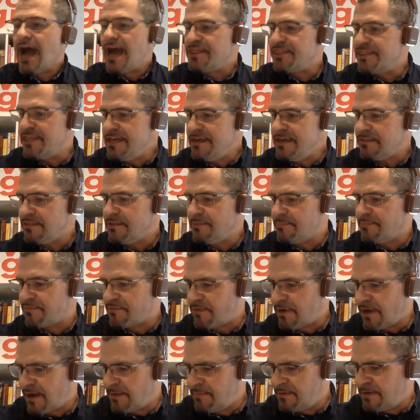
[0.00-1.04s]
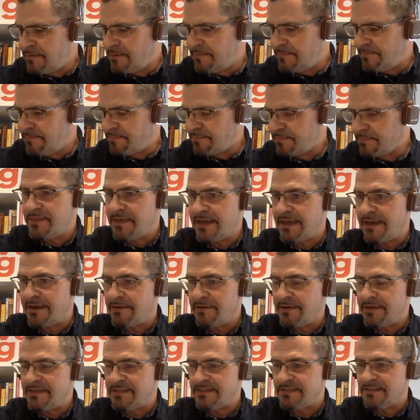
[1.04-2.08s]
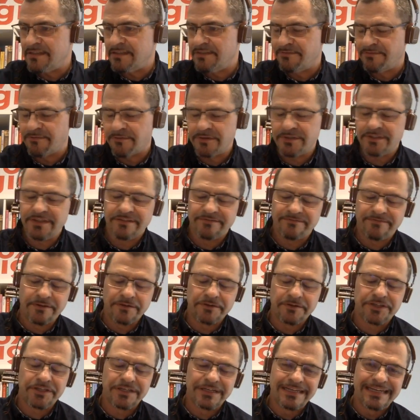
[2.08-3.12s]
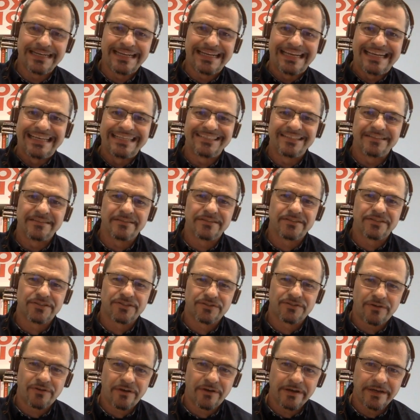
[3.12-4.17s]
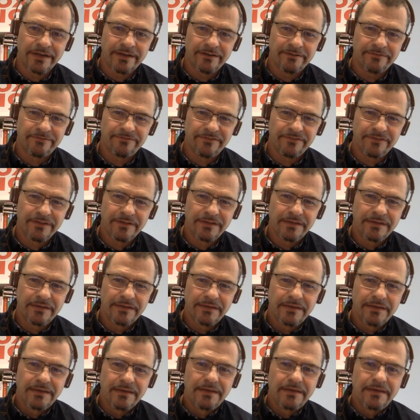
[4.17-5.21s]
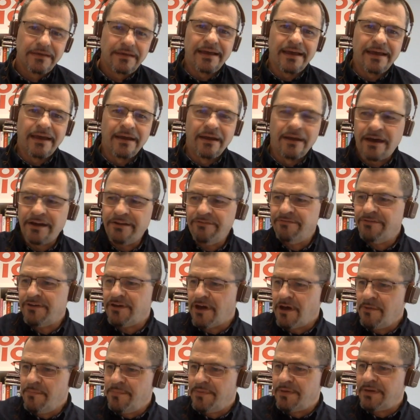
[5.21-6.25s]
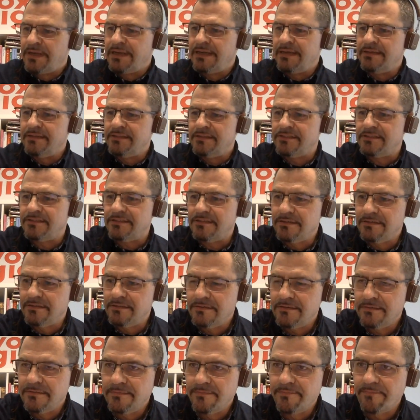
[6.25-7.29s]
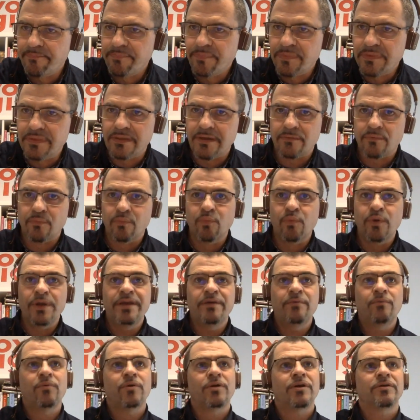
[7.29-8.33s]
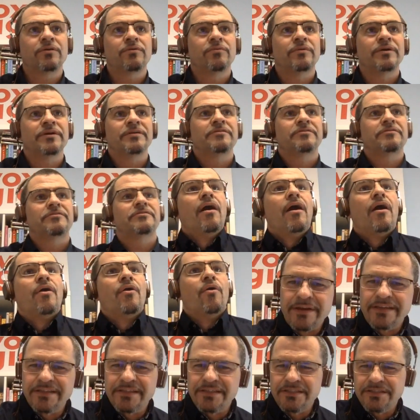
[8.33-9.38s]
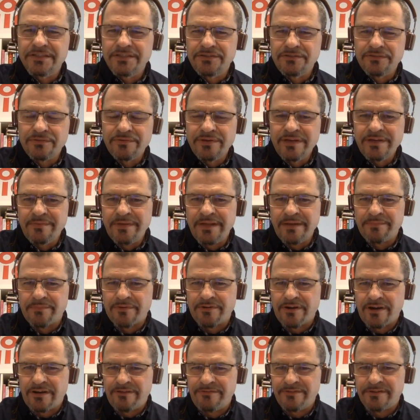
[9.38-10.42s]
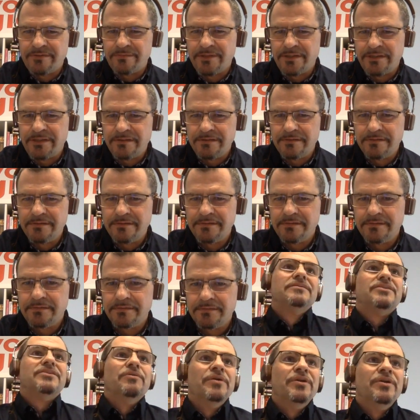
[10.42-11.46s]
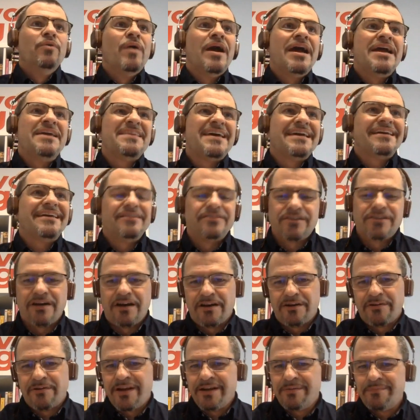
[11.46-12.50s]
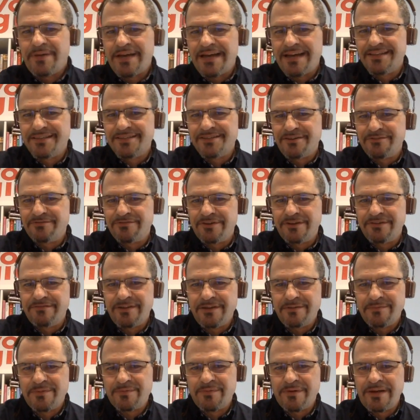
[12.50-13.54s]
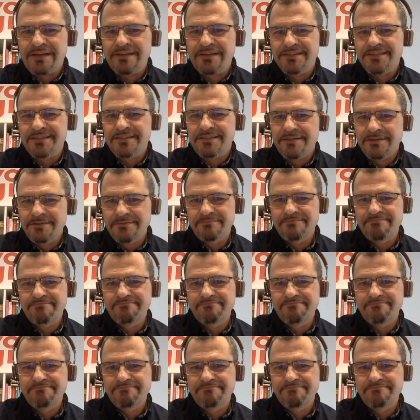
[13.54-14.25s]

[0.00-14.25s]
I think the problem there is that the forcing function isn't strong enough. A lot of companies that we work with are extremely profitable. So in a way, they can tolerate bad software development practices.